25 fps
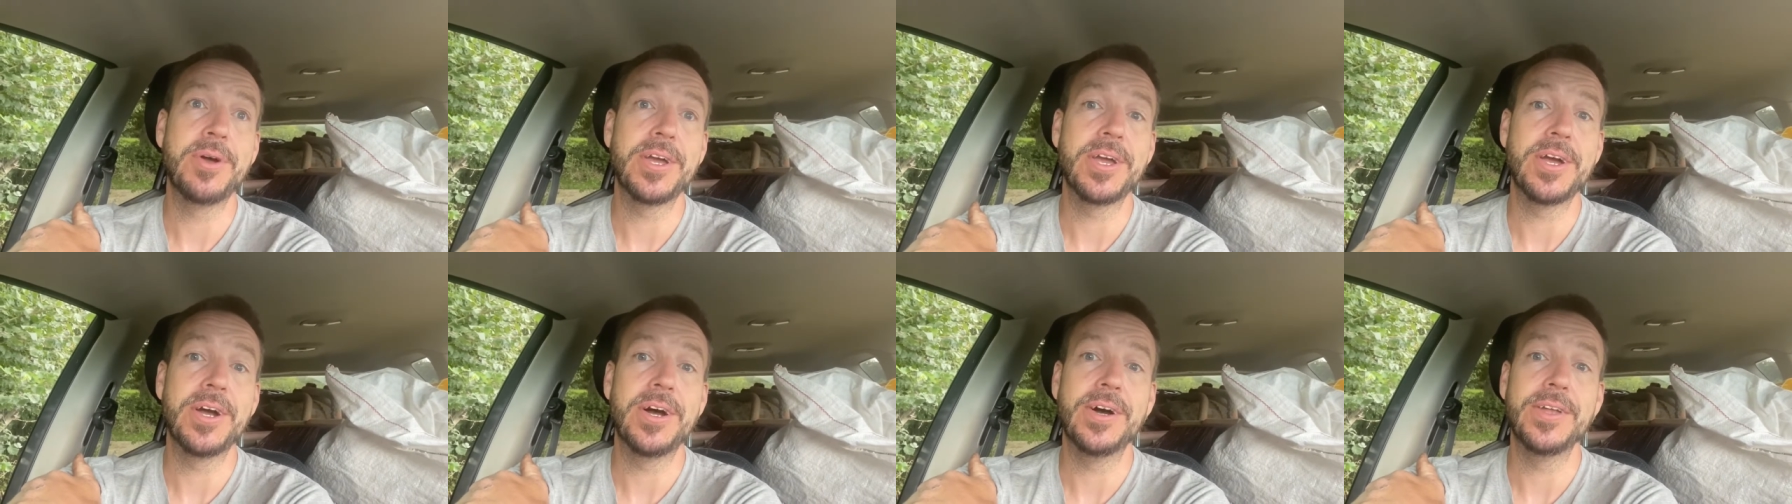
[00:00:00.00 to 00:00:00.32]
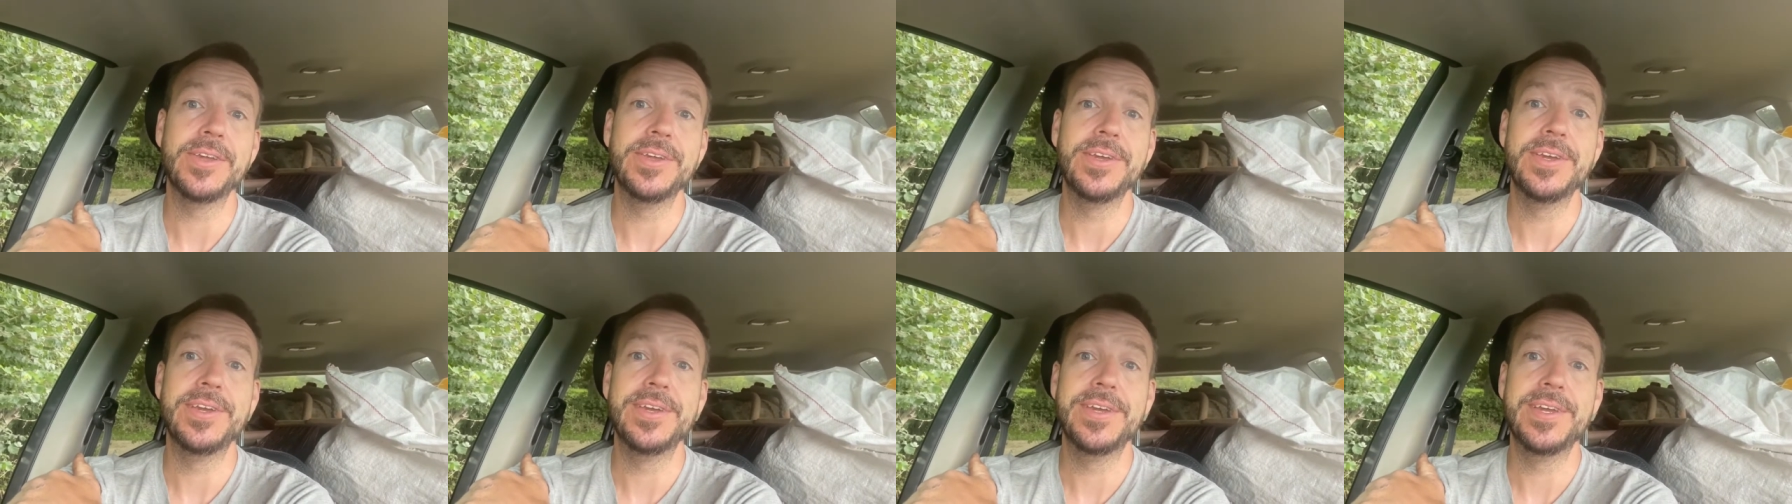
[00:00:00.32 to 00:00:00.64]

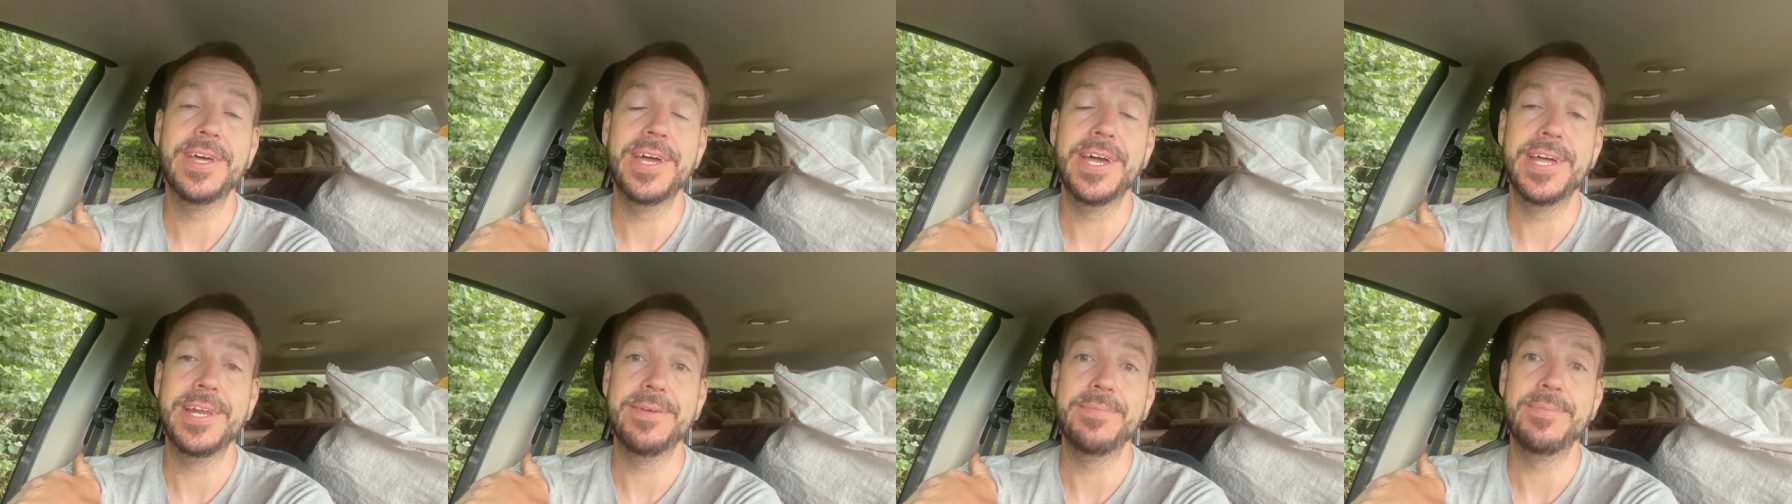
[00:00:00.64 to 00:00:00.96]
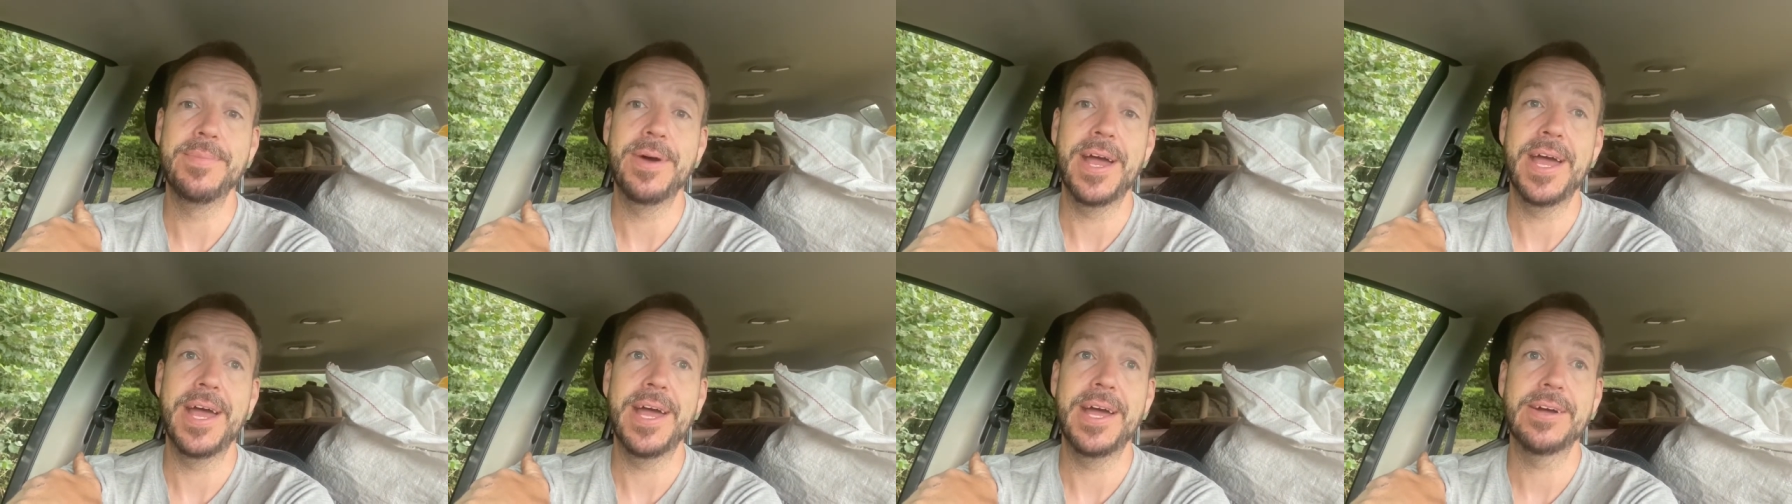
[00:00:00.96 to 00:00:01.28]
garden and in
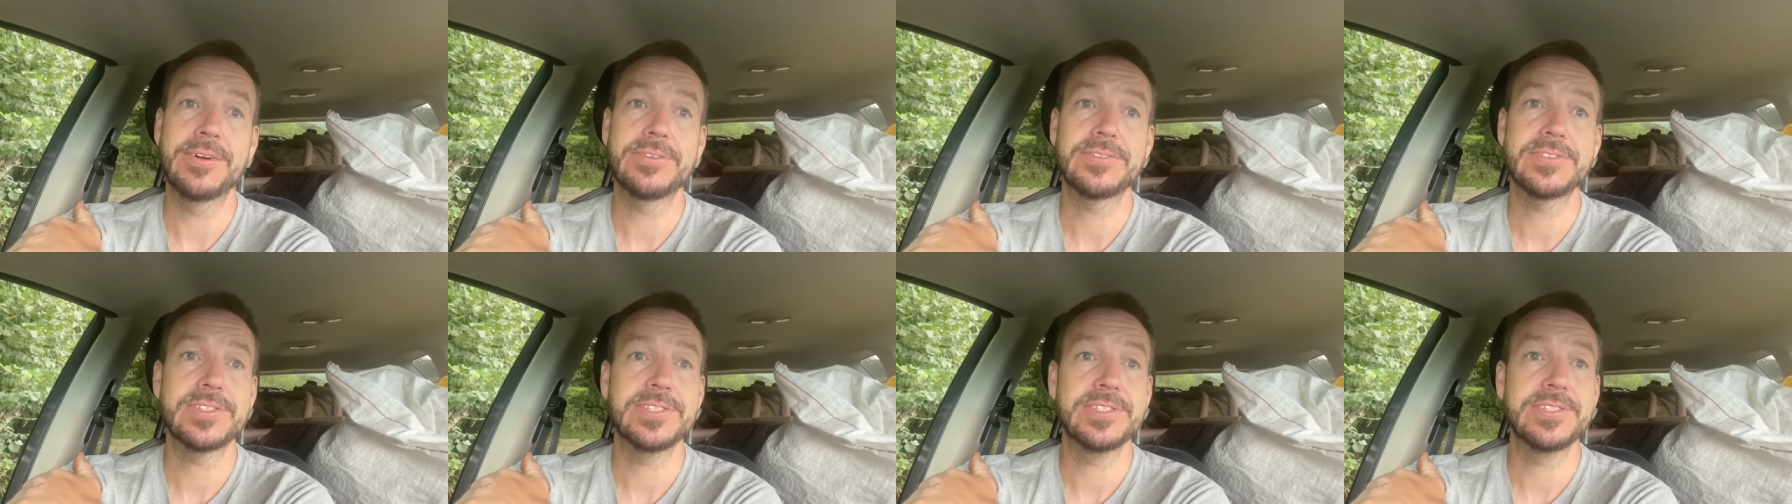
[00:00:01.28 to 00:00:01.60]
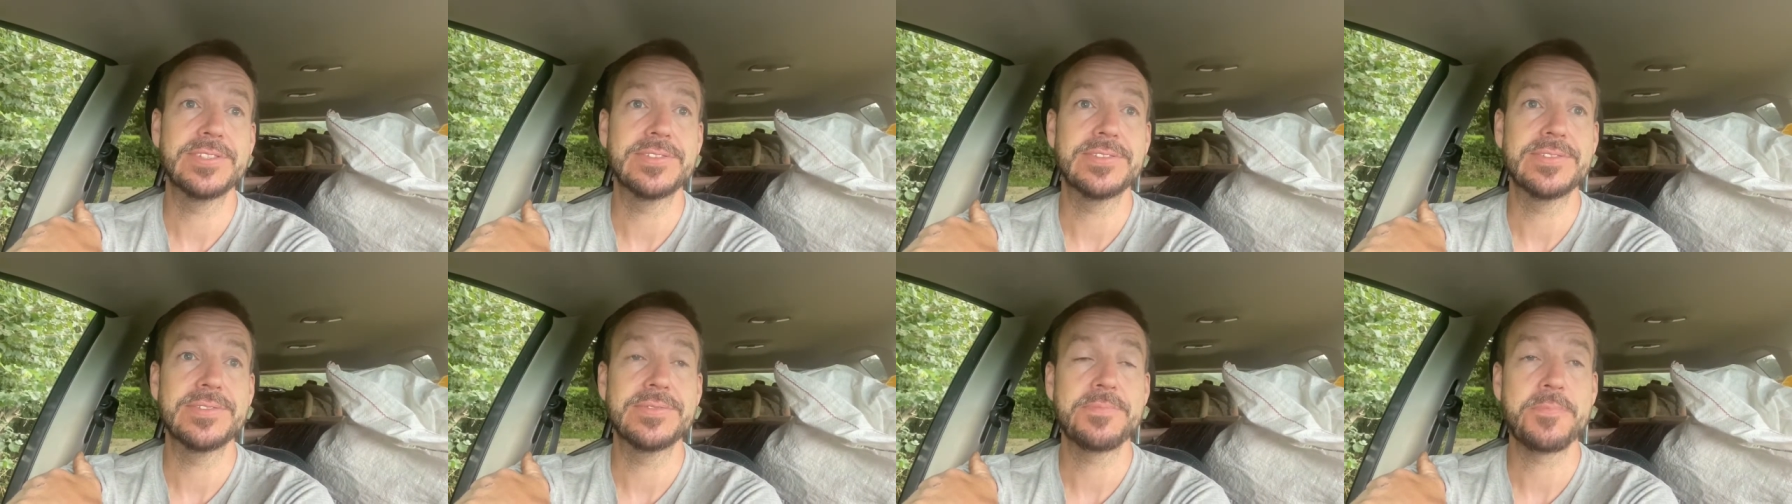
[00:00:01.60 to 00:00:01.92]
my house
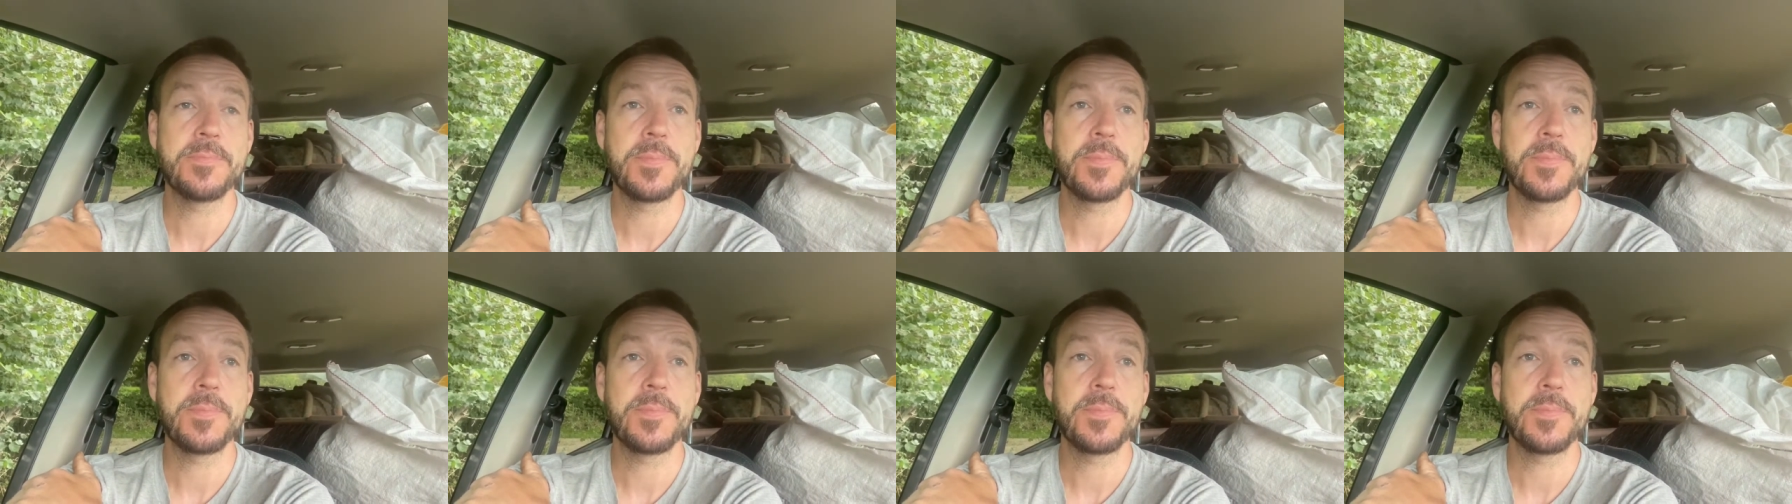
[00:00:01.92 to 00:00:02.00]
and